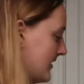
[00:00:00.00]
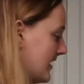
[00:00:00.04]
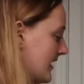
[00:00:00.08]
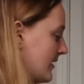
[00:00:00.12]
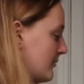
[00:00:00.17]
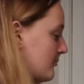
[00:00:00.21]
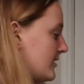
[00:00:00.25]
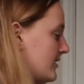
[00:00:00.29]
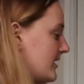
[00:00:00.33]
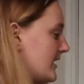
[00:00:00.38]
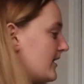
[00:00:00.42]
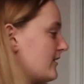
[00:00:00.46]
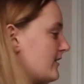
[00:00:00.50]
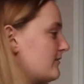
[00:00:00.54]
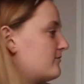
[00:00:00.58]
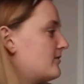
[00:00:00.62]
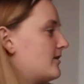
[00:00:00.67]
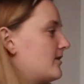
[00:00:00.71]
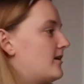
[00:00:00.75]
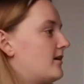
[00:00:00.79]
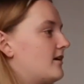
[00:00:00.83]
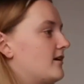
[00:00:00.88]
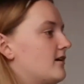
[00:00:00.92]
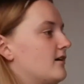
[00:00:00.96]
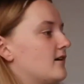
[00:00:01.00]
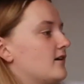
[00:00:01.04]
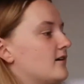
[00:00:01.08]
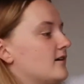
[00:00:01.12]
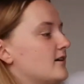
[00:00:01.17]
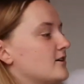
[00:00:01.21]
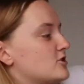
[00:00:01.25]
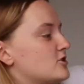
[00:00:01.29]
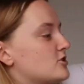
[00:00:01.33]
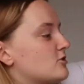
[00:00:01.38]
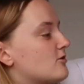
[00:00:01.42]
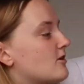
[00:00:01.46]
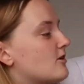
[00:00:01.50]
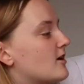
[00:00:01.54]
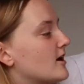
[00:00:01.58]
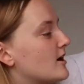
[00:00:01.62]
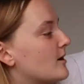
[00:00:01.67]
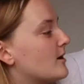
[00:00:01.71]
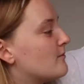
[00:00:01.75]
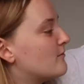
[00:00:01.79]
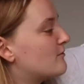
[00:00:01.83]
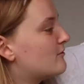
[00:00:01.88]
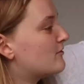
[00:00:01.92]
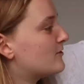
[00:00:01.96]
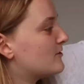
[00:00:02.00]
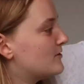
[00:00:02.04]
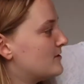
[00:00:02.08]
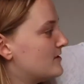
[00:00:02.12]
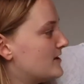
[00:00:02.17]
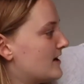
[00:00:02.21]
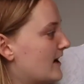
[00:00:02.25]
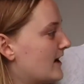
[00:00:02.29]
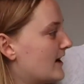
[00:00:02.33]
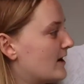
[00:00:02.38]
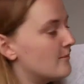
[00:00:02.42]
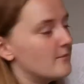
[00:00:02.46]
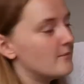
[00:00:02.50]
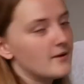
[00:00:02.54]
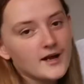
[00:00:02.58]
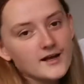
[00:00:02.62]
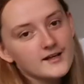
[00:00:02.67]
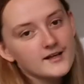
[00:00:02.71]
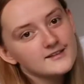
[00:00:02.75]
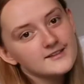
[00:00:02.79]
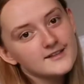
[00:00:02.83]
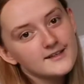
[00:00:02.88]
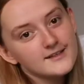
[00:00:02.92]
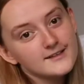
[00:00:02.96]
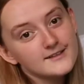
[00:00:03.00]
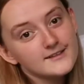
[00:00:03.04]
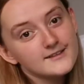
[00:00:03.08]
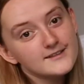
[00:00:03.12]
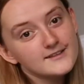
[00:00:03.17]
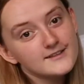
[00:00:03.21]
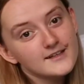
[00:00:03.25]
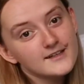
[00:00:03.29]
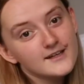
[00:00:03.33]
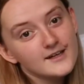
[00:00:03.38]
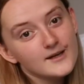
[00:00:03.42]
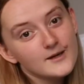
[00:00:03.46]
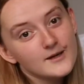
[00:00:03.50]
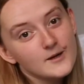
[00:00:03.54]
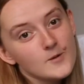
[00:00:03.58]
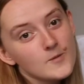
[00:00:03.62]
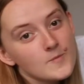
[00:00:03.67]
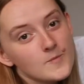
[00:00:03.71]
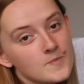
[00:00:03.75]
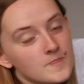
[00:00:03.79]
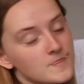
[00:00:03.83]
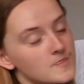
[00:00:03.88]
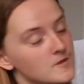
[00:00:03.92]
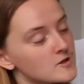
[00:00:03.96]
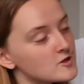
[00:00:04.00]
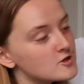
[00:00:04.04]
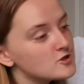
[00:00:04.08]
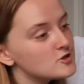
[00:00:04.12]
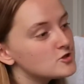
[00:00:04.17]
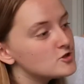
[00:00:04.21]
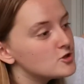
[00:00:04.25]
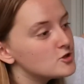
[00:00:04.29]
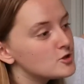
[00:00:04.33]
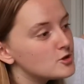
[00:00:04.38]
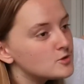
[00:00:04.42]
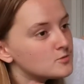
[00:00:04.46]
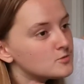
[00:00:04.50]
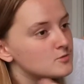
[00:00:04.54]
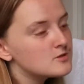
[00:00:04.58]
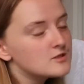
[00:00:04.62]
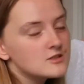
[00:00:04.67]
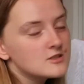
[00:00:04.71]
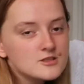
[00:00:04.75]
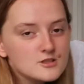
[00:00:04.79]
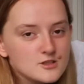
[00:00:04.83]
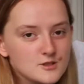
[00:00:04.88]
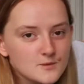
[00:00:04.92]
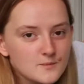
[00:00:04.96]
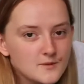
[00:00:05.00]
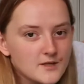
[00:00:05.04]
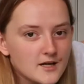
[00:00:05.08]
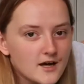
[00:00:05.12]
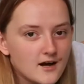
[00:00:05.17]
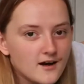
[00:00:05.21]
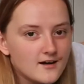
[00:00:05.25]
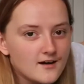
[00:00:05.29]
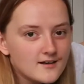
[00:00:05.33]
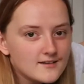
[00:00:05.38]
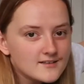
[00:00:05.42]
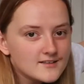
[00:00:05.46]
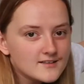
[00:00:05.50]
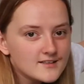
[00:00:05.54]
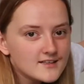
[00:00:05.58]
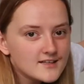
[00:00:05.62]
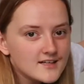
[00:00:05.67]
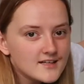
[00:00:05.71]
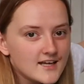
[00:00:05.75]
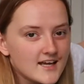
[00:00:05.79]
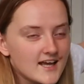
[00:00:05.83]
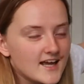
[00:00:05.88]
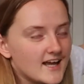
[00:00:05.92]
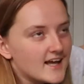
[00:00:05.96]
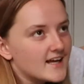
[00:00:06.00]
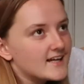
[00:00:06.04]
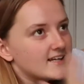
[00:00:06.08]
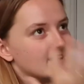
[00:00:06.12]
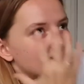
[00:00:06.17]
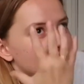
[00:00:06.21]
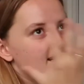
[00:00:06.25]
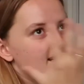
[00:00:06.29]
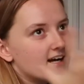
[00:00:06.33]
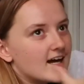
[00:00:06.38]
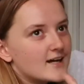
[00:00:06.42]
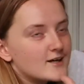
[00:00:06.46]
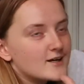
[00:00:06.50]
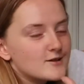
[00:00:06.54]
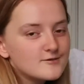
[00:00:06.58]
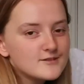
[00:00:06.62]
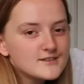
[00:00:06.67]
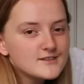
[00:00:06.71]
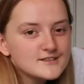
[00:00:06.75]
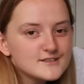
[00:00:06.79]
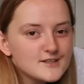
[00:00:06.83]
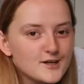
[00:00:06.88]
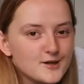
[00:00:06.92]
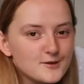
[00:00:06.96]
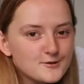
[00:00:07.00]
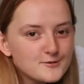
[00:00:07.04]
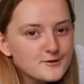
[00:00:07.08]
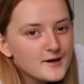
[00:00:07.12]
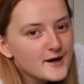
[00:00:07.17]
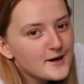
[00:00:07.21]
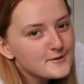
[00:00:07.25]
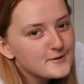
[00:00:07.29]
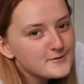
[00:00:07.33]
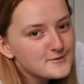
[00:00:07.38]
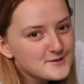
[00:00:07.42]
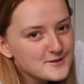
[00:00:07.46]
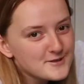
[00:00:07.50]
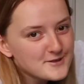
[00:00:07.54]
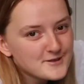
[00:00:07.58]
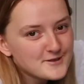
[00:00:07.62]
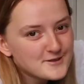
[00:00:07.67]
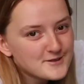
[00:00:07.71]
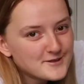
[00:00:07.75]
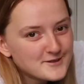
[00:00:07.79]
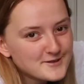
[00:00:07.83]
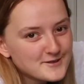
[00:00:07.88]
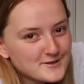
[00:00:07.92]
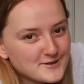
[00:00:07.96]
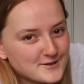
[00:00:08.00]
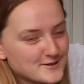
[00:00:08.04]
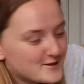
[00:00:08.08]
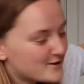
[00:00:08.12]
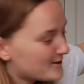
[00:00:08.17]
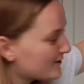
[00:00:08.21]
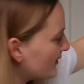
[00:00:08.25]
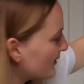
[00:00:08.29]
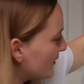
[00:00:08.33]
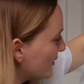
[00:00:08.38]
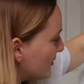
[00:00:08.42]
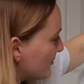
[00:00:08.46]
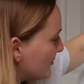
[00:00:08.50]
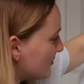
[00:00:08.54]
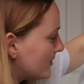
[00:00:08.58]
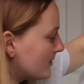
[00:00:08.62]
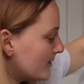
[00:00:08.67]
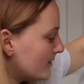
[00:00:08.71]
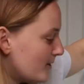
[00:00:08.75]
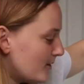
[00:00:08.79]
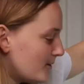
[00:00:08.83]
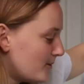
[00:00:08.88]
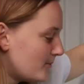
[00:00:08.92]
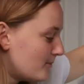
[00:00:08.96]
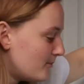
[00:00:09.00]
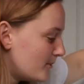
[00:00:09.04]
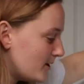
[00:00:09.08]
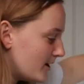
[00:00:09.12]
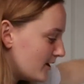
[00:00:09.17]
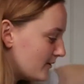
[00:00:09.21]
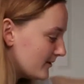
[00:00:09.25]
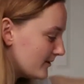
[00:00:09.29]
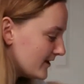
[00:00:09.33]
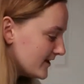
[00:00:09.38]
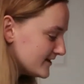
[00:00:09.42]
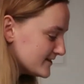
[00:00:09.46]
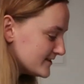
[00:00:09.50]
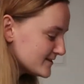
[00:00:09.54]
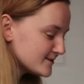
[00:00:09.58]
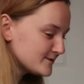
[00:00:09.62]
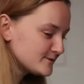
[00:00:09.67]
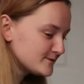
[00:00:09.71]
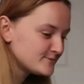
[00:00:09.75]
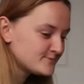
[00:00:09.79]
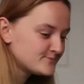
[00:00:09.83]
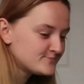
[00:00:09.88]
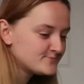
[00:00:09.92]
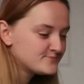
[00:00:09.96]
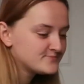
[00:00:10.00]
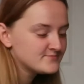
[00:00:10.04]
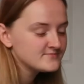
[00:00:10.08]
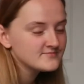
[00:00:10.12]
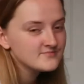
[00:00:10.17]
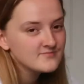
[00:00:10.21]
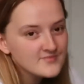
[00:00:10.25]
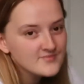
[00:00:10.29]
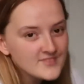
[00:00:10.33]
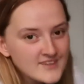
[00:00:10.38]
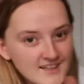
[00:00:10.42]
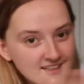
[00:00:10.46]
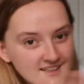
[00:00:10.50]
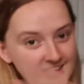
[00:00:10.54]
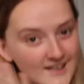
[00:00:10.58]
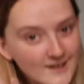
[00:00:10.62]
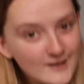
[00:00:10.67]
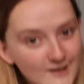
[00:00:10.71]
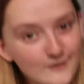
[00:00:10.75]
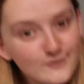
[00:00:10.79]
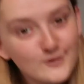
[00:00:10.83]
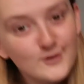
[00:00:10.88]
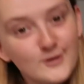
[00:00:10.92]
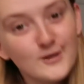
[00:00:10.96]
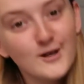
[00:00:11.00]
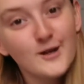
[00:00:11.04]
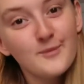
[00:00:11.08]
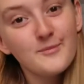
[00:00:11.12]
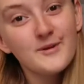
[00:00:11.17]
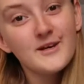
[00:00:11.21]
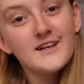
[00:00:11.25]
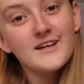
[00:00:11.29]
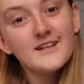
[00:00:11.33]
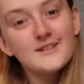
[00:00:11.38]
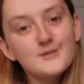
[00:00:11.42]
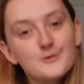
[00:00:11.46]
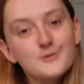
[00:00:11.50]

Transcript: And we have our triumphant and amazing, soon to be hung in galleries around the globe, mermaid. Now, if you come here